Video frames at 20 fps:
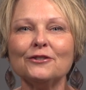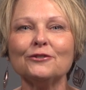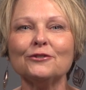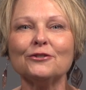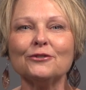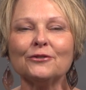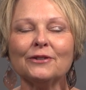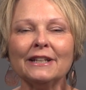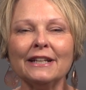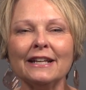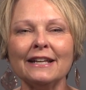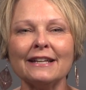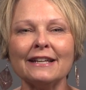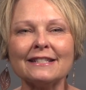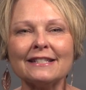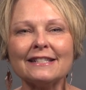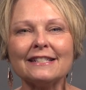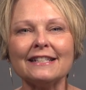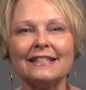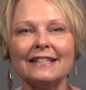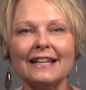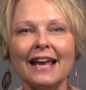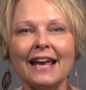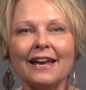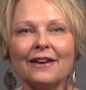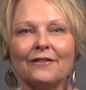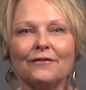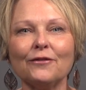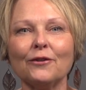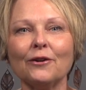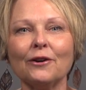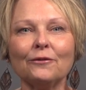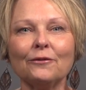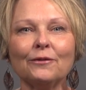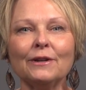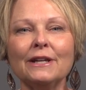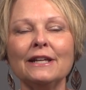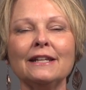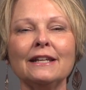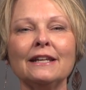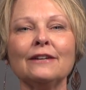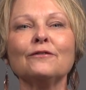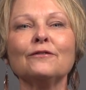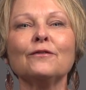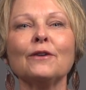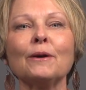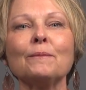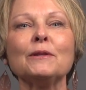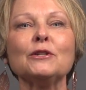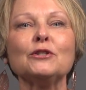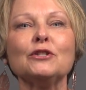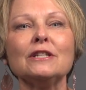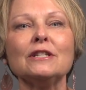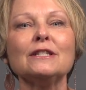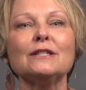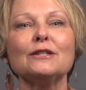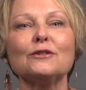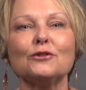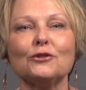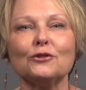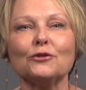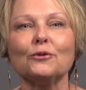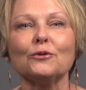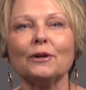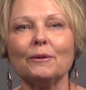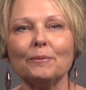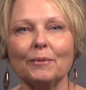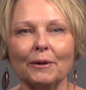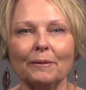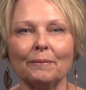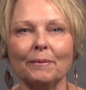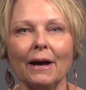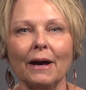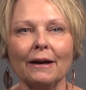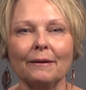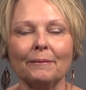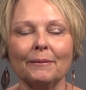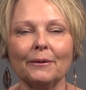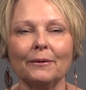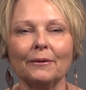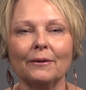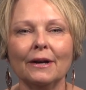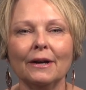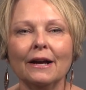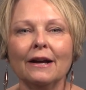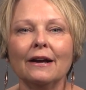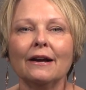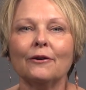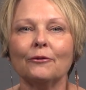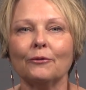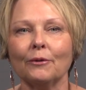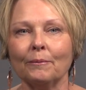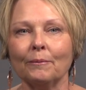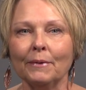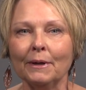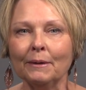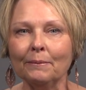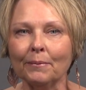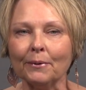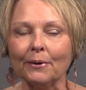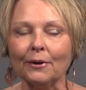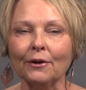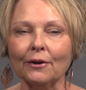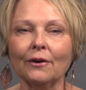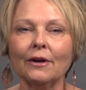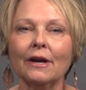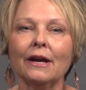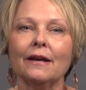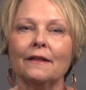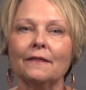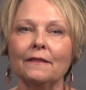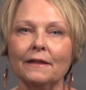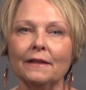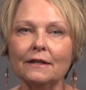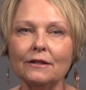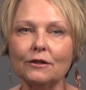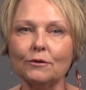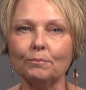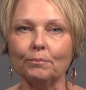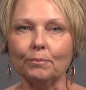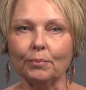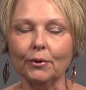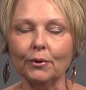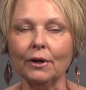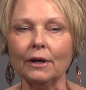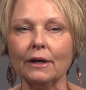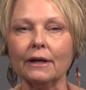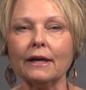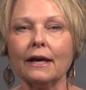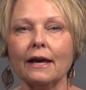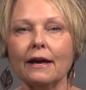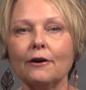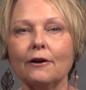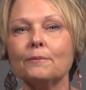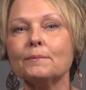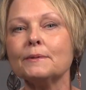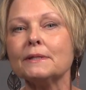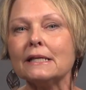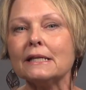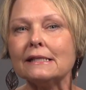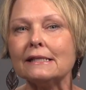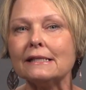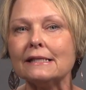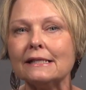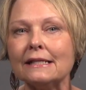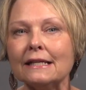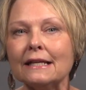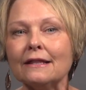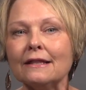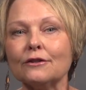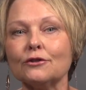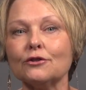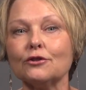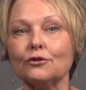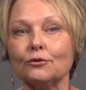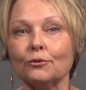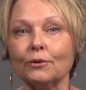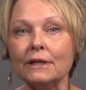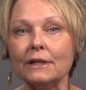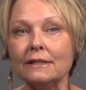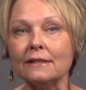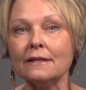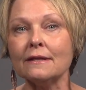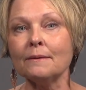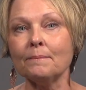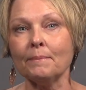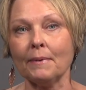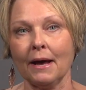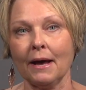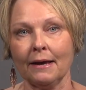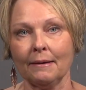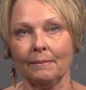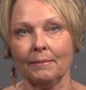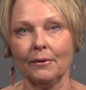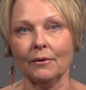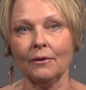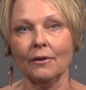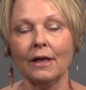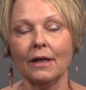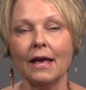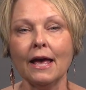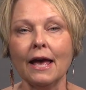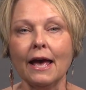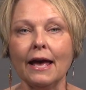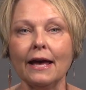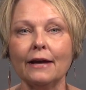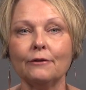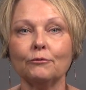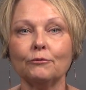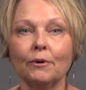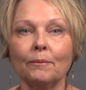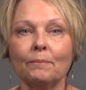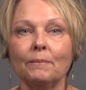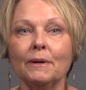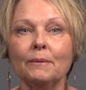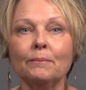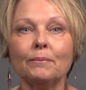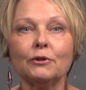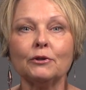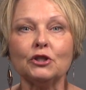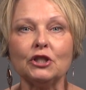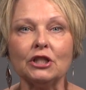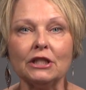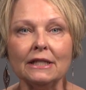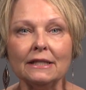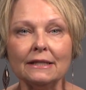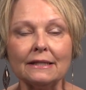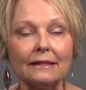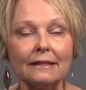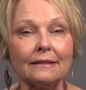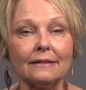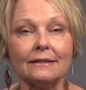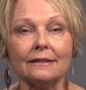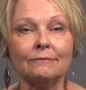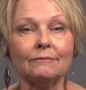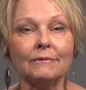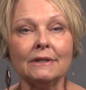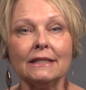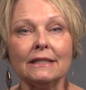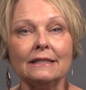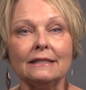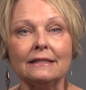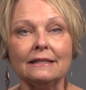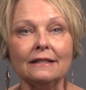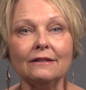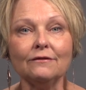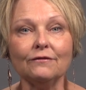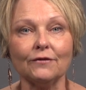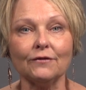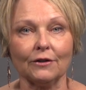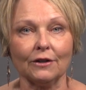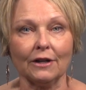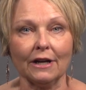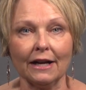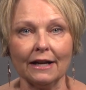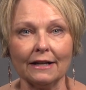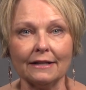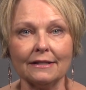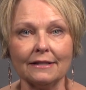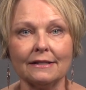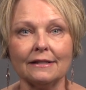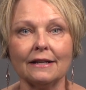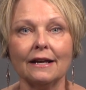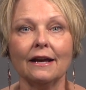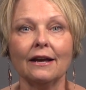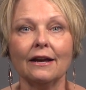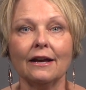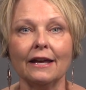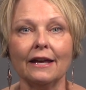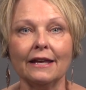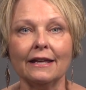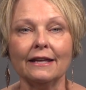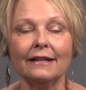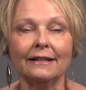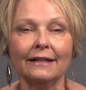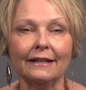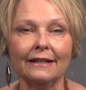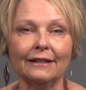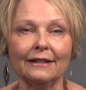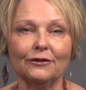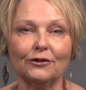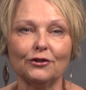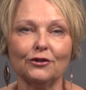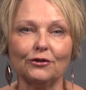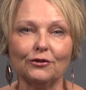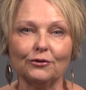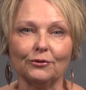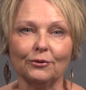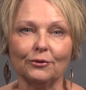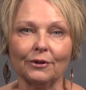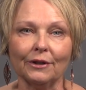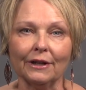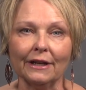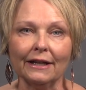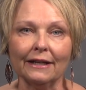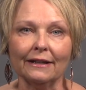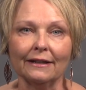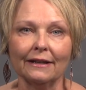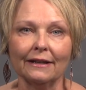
you're joining us today for a reading from the Jesus Storybook Bible. Remember, this book helps us see the stories in the Bible and remember Jesus and what he did for us in each story.